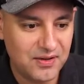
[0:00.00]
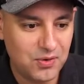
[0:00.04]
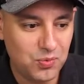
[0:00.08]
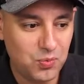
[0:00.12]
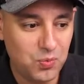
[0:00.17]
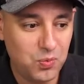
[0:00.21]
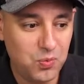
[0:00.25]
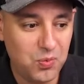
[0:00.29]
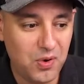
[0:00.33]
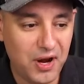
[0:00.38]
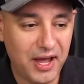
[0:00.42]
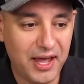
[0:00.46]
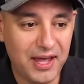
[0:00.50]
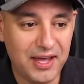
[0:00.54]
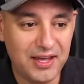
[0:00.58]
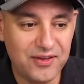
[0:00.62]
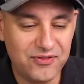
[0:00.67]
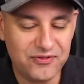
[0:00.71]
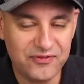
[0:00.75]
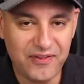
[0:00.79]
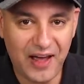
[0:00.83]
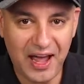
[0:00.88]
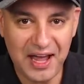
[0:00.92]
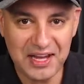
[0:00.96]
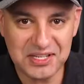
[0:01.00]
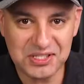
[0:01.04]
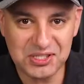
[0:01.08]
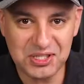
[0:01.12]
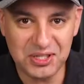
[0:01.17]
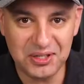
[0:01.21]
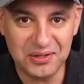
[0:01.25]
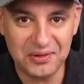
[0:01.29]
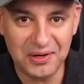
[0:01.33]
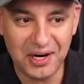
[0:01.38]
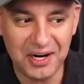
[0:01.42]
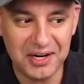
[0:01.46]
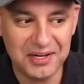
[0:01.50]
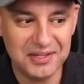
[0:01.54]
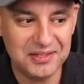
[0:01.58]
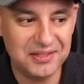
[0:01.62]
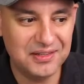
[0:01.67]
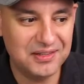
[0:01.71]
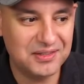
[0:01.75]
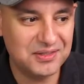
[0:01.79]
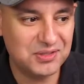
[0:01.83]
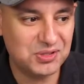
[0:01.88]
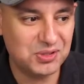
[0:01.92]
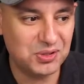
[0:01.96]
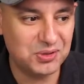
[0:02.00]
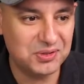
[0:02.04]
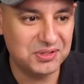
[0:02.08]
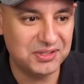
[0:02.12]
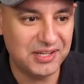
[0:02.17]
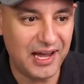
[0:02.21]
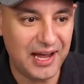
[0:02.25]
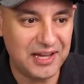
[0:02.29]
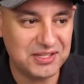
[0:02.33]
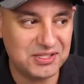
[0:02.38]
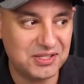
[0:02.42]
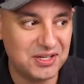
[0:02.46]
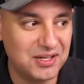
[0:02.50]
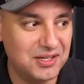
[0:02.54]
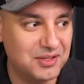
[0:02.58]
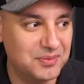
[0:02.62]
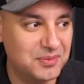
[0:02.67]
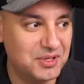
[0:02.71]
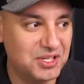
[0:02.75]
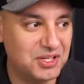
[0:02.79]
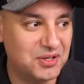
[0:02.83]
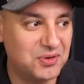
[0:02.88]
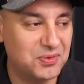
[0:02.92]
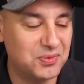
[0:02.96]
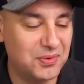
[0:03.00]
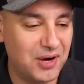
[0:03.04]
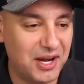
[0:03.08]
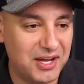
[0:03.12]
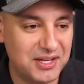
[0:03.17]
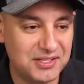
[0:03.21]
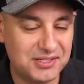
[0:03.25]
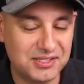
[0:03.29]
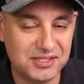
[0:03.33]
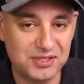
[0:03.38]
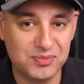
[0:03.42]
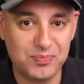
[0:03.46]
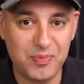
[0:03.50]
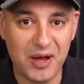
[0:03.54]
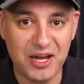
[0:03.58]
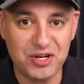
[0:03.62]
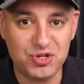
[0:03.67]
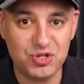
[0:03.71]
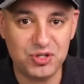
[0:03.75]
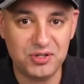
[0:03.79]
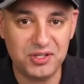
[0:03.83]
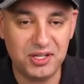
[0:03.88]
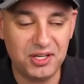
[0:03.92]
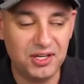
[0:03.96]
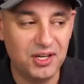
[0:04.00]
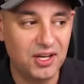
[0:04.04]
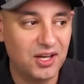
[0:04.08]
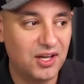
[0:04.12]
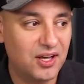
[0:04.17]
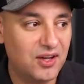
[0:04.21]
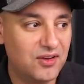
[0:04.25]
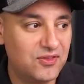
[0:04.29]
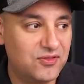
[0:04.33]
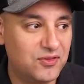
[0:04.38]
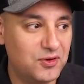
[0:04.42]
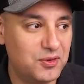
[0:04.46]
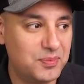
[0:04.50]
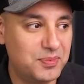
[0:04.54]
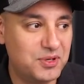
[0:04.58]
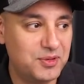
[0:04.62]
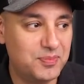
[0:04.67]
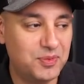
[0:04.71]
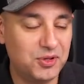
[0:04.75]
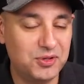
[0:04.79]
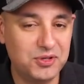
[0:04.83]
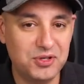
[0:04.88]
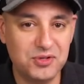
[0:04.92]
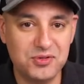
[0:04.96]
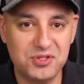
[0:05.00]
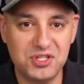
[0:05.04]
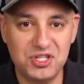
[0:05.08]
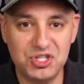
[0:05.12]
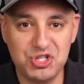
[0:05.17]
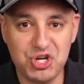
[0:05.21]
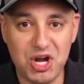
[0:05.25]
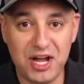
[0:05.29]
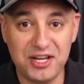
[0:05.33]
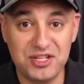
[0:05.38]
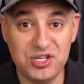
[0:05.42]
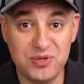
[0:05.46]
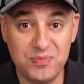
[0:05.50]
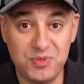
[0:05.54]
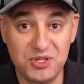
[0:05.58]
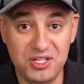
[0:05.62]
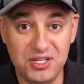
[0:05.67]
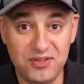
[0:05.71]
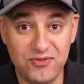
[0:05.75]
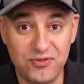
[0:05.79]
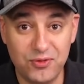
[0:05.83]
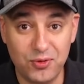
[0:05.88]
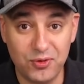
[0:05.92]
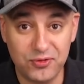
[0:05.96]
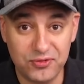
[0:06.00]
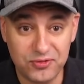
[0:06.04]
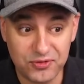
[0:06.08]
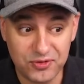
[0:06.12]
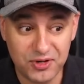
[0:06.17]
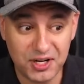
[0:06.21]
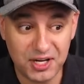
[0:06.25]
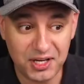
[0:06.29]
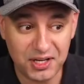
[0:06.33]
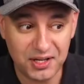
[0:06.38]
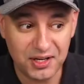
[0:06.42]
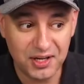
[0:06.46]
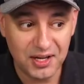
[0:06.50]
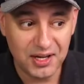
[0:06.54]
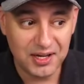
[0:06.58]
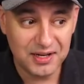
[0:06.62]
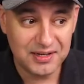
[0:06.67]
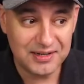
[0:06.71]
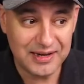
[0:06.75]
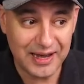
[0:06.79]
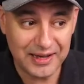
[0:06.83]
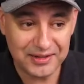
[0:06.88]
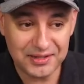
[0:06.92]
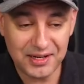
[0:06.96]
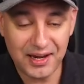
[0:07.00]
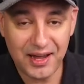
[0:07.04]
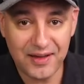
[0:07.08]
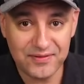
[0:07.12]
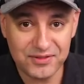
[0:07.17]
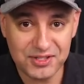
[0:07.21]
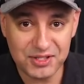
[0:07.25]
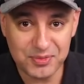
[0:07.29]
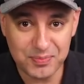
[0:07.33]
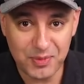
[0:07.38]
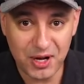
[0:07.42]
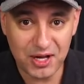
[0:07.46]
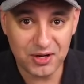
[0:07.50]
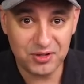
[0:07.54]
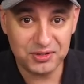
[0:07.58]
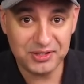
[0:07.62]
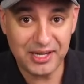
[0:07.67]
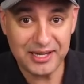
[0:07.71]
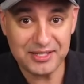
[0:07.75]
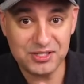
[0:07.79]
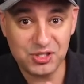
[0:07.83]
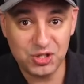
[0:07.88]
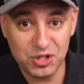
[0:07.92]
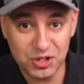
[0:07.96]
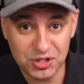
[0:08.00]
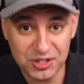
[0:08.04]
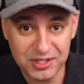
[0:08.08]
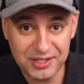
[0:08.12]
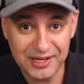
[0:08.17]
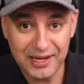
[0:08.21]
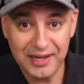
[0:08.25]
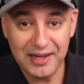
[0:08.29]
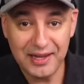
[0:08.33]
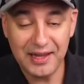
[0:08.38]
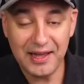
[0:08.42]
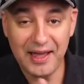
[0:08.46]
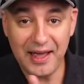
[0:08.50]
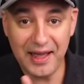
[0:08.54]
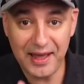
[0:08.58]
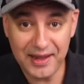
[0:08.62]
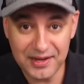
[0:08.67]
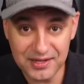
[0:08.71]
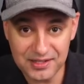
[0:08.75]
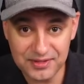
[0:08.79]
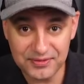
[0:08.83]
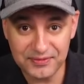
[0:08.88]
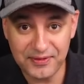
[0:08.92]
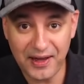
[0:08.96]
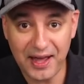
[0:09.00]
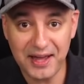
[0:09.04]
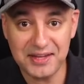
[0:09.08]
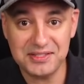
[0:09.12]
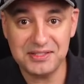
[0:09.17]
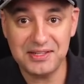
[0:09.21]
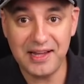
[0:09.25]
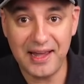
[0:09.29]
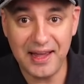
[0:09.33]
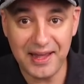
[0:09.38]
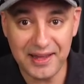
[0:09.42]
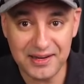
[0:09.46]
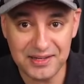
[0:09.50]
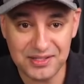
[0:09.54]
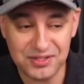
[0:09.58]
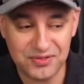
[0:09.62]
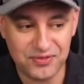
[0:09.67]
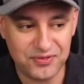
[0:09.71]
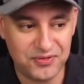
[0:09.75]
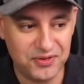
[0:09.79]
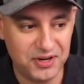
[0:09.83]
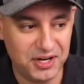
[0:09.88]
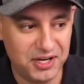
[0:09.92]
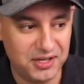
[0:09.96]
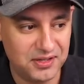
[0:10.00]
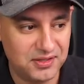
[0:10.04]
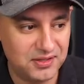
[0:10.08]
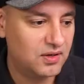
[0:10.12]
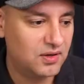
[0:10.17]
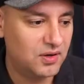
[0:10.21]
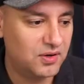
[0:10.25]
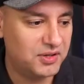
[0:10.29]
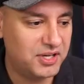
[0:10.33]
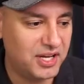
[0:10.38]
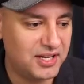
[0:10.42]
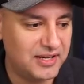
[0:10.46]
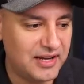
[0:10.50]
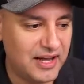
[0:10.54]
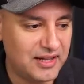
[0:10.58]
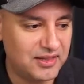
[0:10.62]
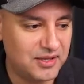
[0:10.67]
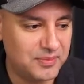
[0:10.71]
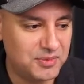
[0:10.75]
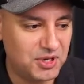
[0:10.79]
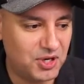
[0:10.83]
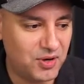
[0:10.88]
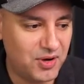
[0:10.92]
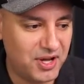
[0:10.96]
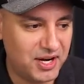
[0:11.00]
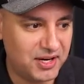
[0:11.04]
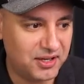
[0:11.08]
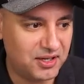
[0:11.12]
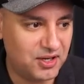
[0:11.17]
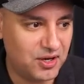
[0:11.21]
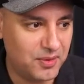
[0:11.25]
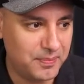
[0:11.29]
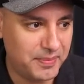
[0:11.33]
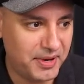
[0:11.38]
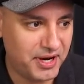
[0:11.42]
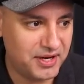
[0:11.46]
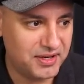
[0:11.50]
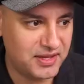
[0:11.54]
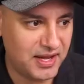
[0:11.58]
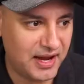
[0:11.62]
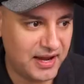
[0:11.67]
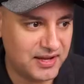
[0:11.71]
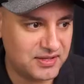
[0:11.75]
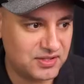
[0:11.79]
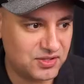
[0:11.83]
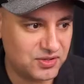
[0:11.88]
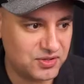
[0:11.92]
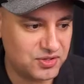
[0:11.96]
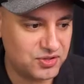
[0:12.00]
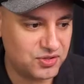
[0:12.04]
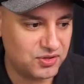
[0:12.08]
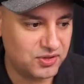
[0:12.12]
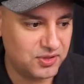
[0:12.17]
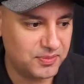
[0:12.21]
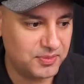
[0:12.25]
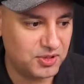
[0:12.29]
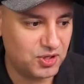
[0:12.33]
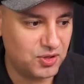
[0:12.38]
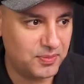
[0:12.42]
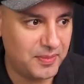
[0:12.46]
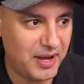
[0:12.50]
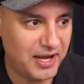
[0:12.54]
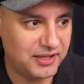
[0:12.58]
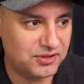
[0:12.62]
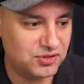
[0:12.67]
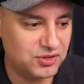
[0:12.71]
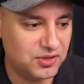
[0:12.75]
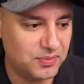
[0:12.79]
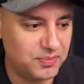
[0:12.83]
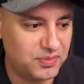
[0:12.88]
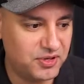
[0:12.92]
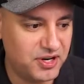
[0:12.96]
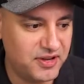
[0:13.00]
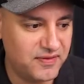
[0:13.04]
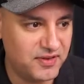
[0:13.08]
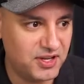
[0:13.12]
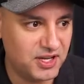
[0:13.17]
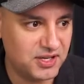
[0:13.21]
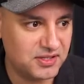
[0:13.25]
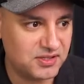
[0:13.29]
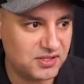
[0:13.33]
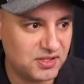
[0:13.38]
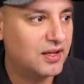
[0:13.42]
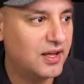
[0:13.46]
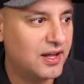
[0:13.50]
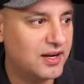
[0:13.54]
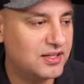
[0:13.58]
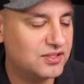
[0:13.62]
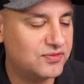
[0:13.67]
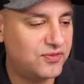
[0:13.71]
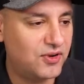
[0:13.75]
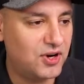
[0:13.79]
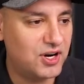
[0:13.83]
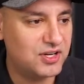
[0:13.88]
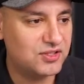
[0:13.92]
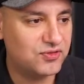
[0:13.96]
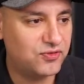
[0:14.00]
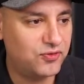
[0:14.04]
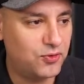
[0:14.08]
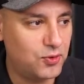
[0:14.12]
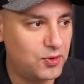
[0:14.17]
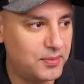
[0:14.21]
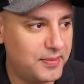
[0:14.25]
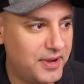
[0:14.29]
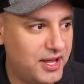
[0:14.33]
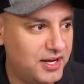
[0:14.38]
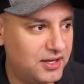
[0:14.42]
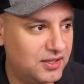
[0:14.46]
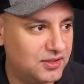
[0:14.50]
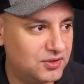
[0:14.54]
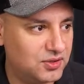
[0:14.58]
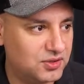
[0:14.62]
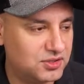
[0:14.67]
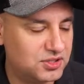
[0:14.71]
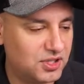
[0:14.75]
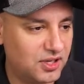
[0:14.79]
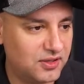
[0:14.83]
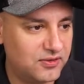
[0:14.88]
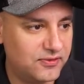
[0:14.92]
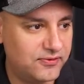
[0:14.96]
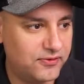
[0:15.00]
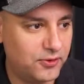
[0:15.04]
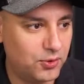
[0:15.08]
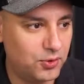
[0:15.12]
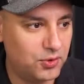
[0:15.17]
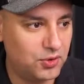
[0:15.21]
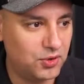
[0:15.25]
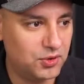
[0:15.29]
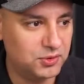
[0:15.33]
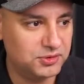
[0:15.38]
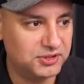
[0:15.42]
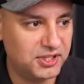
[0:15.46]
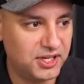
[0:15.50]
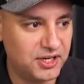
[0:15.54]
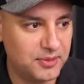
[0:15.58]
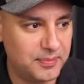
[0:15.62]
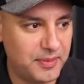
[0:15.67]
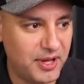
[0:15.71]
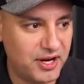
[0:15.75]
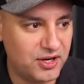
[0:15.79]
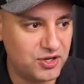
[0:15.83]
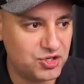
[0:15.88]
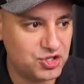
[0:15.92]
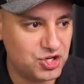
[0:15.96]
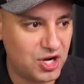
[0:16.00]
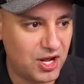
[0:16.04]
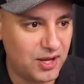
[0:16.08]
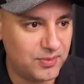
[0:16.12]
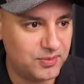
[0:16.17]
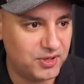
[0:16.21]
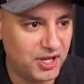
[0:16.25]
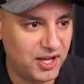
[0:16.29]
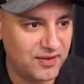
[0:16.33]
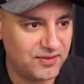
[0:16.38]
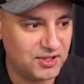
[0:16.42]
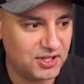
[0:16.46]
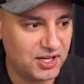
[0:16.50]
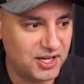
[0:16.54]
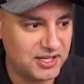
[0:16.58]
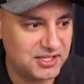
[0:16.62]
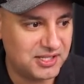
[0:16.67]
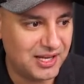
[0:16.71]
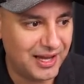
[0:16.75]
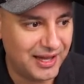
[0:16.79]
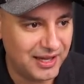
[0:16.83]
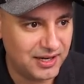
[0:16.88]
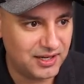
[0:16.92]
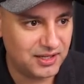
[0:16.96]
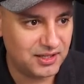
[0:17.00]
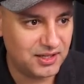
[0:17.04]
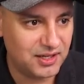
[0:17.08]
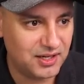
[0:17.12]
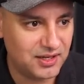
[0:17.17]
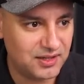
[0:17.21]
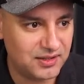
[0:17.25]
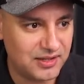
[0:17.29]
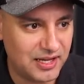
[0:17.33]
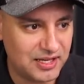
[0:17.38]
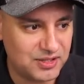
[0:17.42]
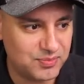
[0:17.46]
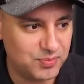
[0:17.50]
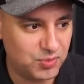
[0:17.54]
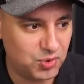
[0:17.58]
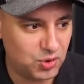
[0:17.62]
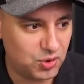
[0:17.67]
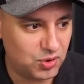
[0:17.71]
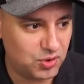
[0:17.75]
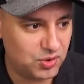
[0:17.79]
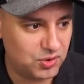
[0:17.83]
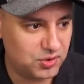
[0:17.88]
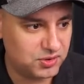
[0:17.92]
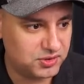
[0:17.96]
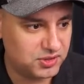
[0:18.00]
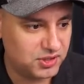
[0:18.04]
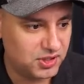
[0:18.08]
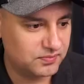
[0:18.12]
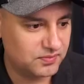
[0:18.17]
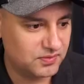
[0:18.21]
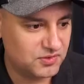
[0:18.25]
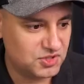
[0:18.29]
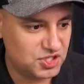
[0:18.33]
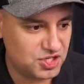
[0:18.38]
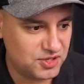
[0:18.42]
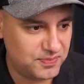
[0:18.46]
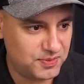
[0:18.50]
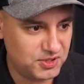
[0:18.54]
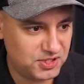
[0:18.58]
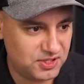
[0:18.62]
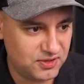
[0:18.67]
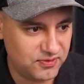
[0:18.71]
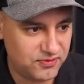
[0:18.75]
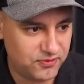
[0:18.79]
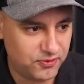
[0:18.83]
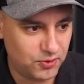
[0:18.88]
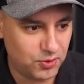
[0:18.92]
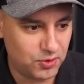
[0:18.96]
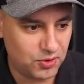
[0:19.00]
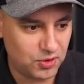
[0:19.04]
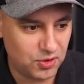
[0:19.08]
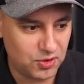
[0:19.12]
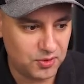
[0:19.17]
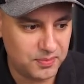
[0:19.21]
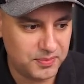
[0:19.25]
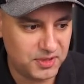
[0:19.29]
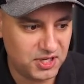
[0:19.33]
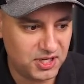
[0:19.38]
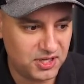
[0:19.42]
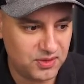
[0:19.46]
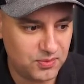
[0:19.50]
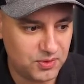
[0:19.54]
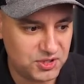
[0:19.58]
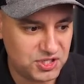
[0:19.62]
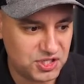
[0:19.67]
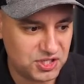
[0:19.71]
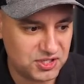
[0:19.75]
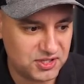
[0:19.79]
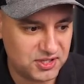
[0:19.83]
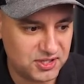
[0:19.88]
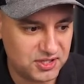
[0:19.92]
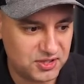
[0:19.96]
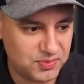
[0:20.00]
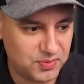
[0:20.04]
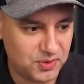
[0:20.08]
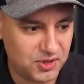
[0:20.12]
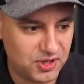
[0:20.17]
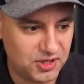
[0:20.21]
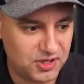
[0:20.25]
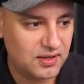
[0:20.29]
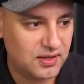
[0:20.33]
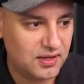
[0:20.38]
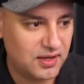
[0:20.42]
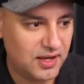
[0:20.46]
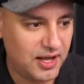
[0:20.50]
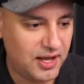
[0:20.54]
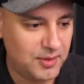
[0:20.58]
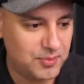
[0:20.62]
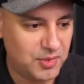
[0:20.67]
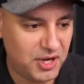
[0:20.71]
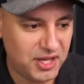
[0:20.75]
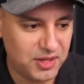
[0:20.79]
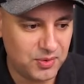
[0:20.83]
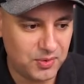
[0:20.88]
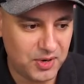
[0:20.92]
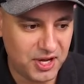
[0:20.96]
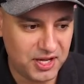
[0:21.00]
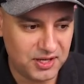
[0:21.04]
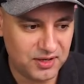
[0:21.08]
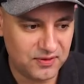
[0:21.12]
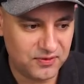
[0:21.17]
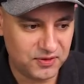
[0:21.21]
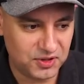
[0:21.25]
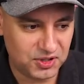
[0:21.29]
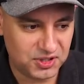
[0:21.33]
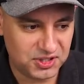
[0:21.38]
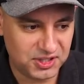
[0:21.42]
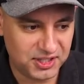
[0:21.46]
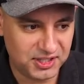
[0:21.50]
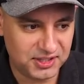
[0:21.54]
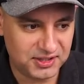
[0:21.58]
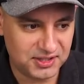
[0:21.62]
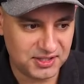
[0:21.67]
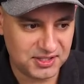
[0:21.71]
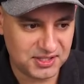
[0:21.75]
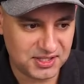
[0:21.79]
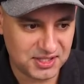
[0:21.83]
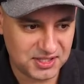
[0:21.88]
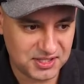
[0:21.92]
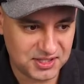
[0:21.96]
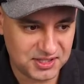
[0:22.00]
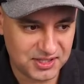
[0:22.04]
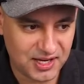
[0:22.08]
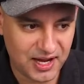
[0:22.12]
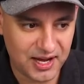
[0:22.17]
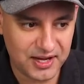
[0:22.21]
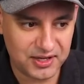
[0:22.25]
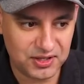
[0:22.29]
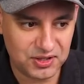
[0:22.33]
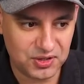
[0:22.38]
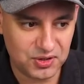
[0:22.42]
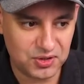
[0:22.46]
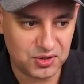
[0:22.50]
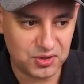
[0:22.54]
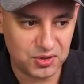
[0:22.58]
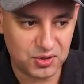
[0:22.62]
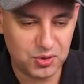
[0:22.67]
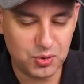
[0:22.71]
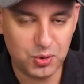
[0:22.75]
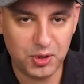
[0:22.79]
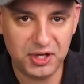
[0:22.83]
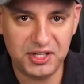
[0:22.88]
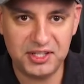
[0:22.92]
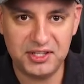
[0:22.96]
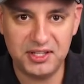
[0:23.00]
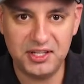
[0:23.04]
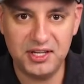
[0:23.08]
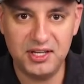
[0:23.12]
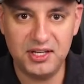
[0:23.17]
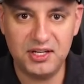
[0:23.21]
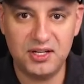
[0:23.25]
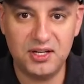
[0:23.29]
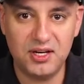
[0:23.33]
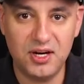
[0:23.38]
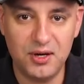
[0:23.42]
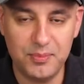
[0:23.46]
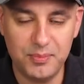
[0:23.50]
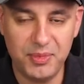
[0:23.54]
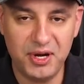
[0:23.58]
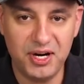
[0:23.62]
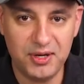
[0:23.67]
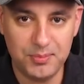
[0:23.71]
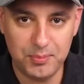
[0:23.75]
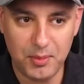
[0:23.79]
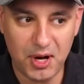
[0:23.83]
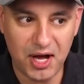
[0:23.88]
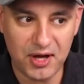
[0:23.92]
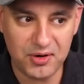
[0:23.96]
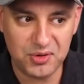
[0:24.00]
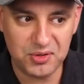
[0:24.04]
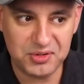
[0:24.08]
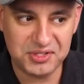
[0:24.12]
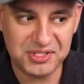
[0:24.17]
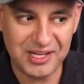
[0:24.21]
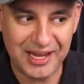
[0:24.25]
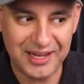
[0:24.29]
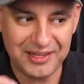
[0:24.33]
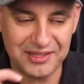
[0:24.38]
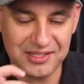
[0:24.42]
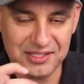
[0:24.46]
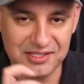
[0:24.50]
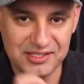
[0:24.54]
Way faster, right? So that's gonna be great, especially for people using ChatGPT for free. Now they have this model that's good and is fast and is free. Okay, now let me go ahead and compare the answer. So let me go back to the previous. And as far as formatting, looks like 4.0 did a better job. We have a nice heading here that's bold. GPT-4o mini, which is this one, And by the way, if you click this, this is how you could quickly compare models and the